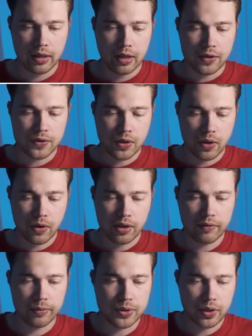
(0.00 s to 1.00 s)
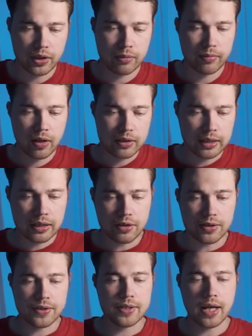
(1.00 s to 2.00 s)
So if we're talking about
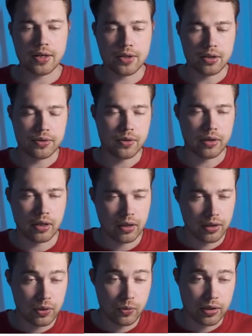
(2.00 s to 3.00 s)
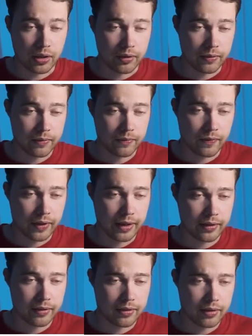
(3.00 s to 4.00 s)
intersection, sorry, a union,
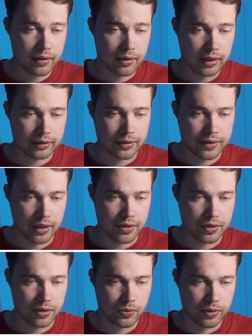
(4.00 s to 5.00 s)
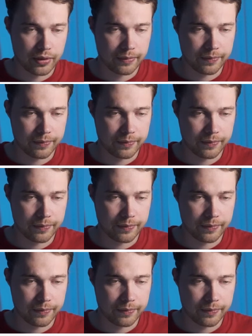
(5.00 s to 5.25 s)
right? Not intersection, union.